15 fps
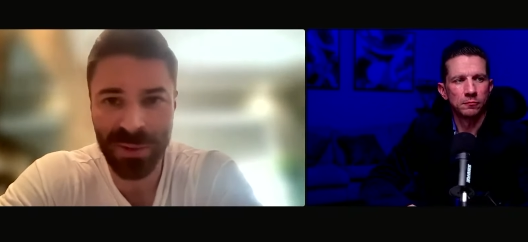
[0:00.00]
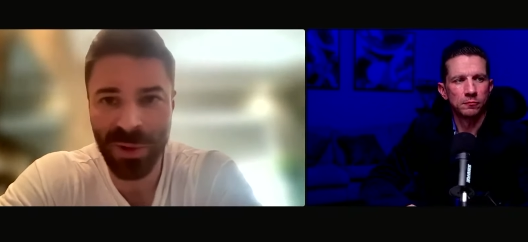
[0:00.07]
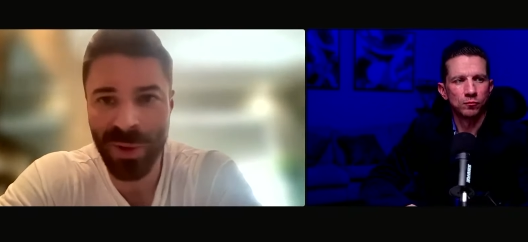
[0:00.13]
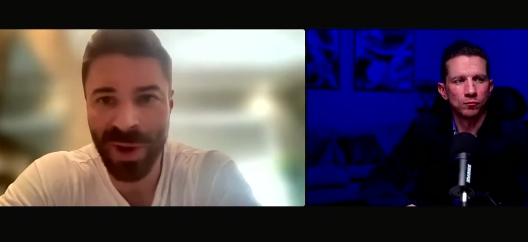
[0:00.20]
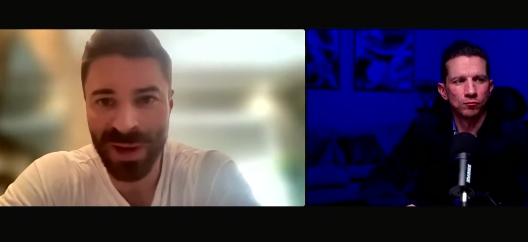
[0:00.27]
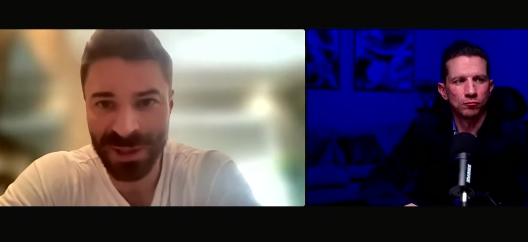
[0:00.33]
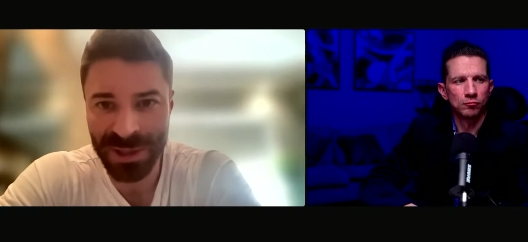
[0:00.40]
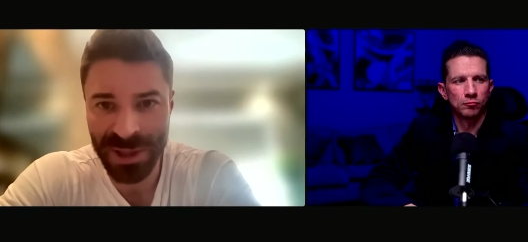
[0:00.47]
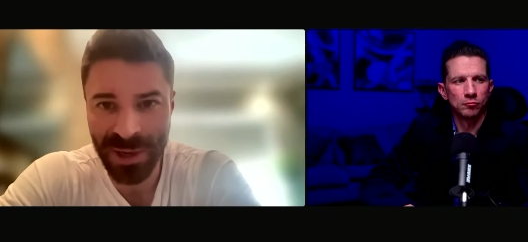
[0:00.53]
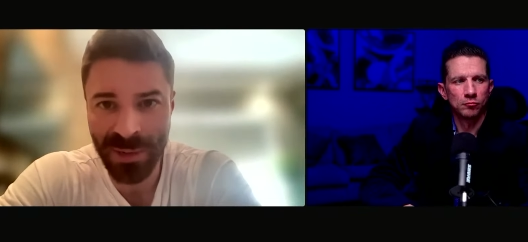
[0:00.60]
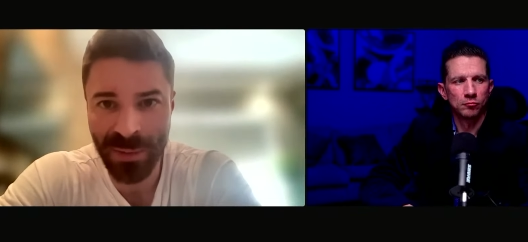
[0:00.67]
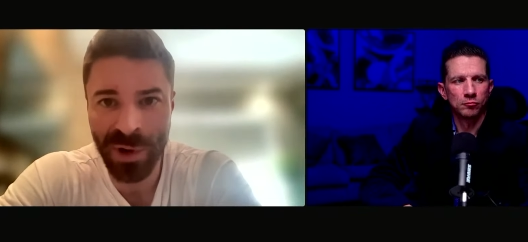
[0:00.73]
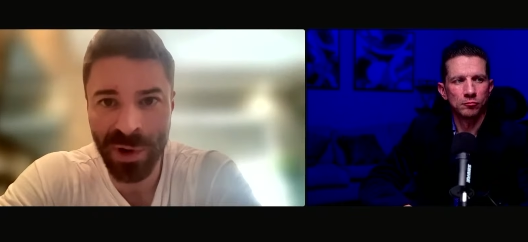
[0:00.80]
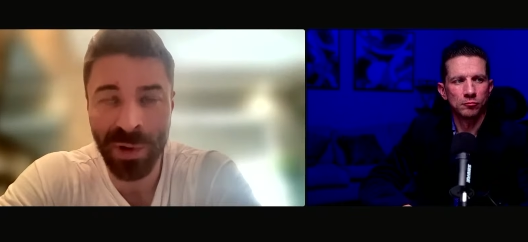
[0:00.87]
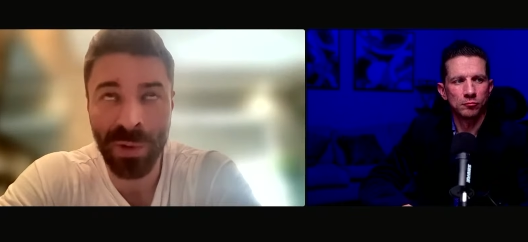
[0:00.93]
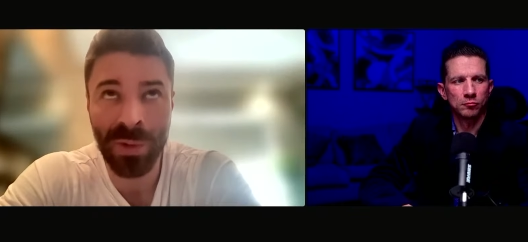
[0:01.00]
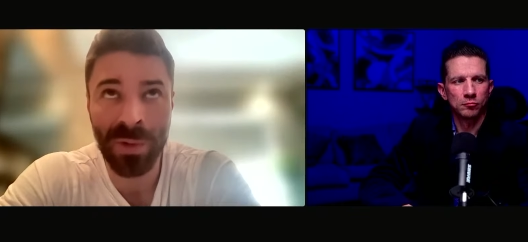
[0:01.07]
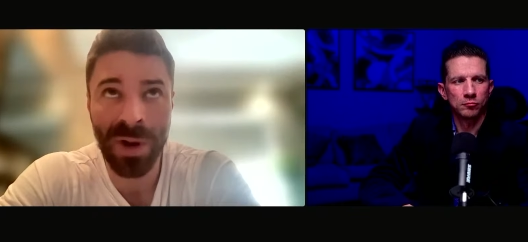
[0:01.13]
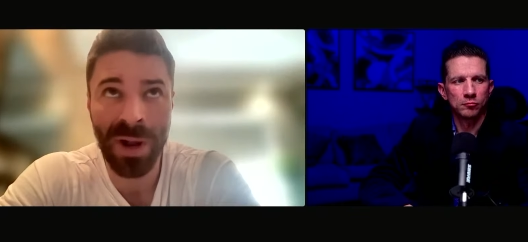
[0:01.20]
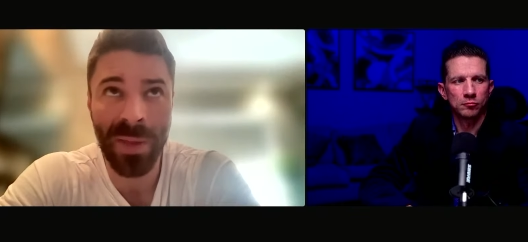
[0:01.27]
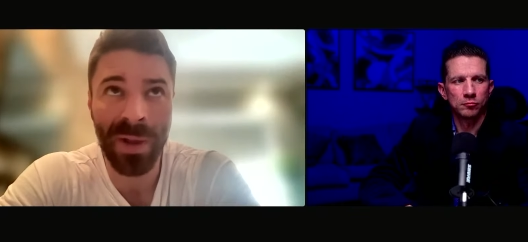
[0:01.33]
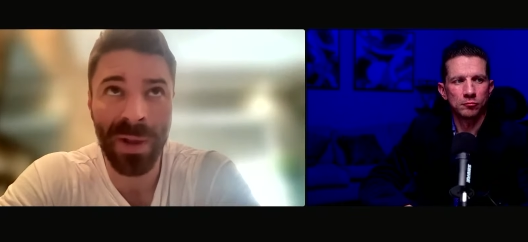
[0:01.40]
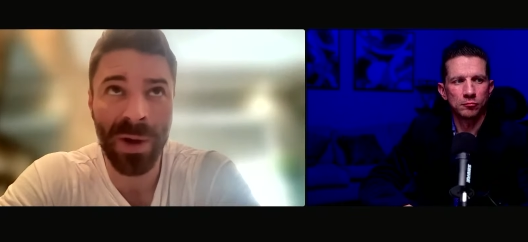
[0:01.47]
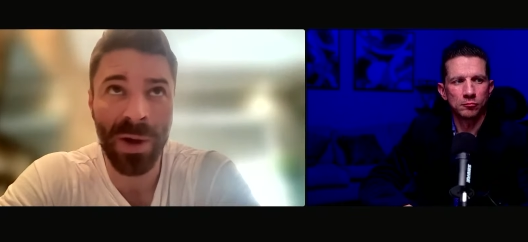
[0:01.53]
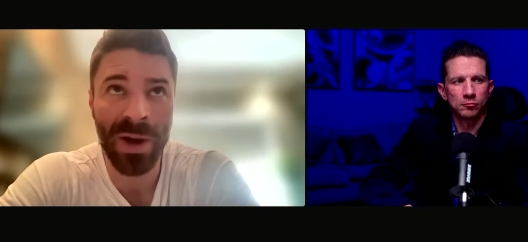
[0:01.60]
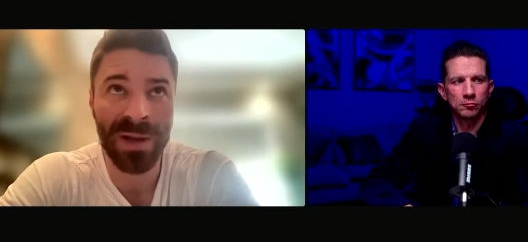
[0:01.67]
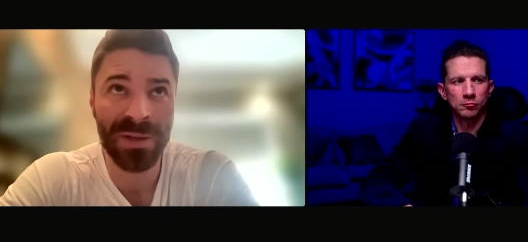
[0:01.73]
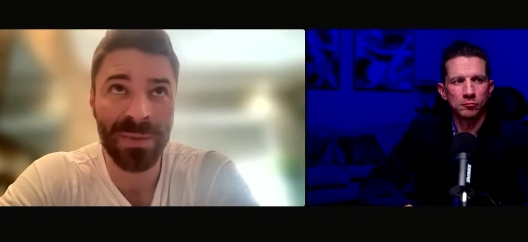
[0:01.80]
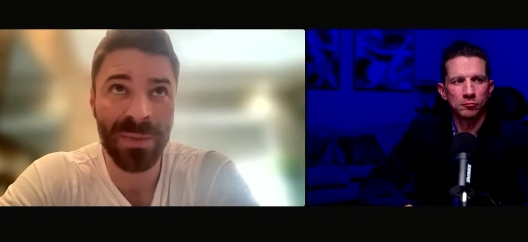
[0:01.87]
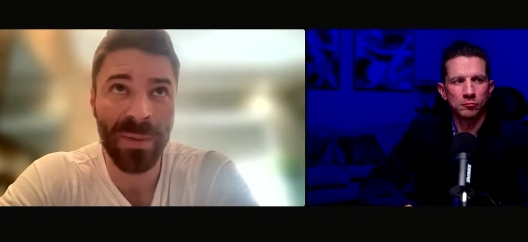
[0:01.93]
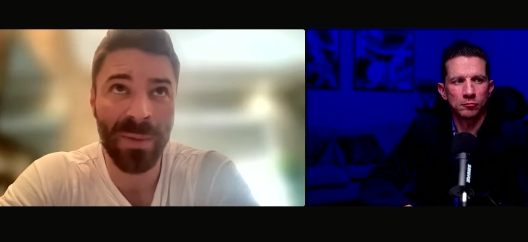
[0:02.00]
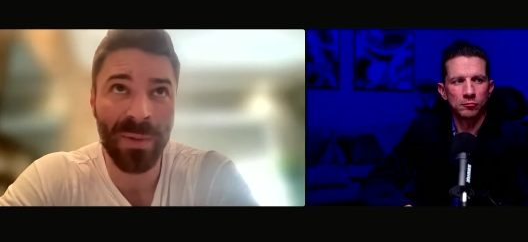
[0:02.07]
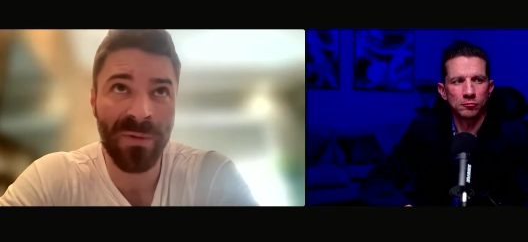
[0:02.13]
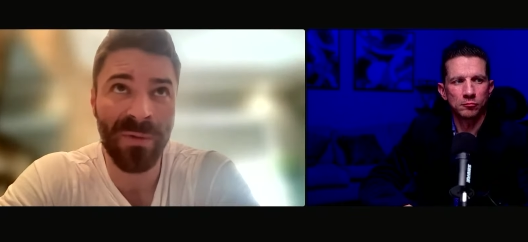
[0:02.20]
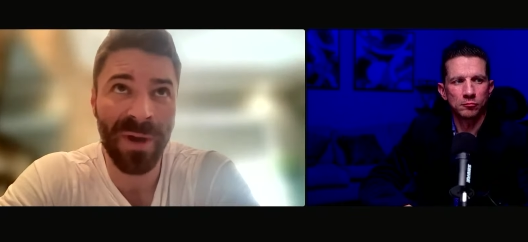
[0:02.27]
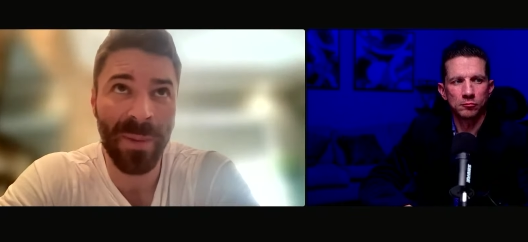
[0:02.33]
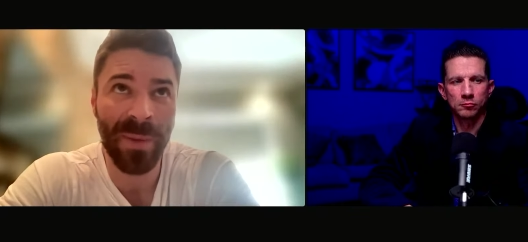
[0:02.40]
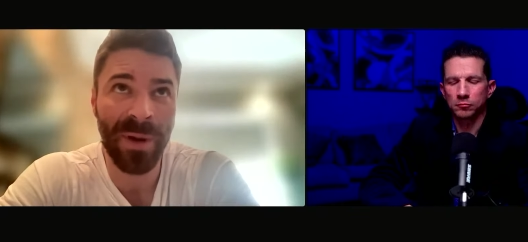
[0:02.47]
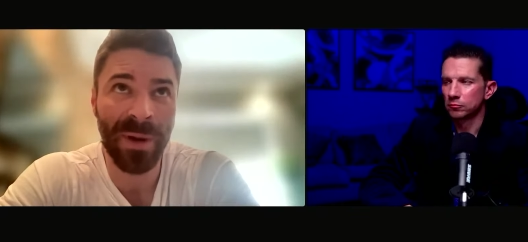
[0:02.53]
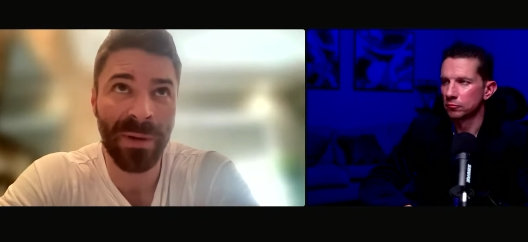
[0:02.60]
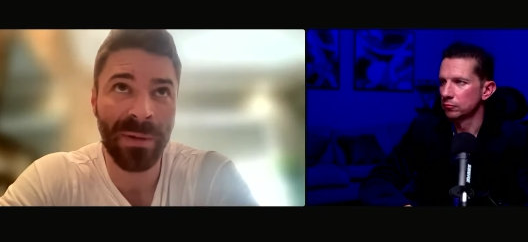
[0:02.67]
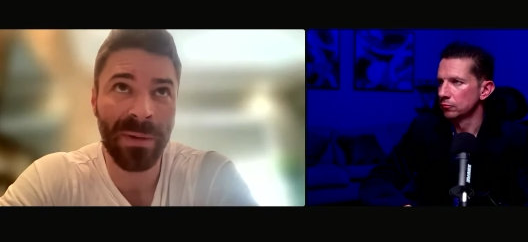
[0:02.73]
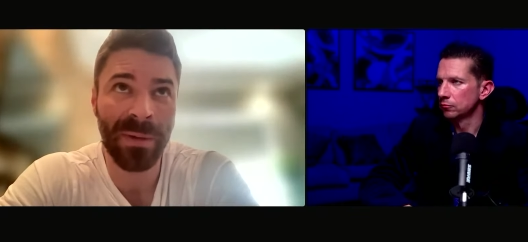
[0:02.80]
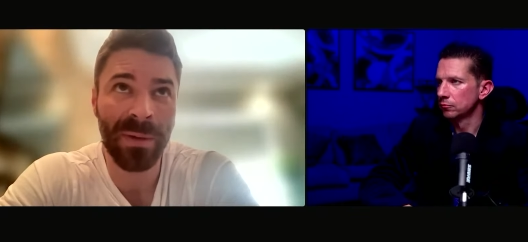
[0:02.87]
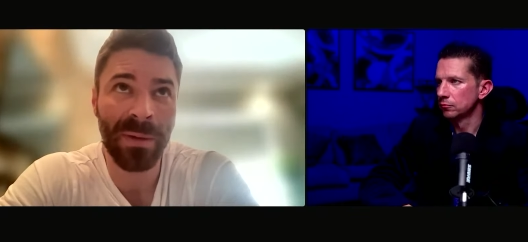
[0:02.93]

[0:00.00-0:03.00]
Speaker 1: a more masculine role and the guy is a bit more feminine.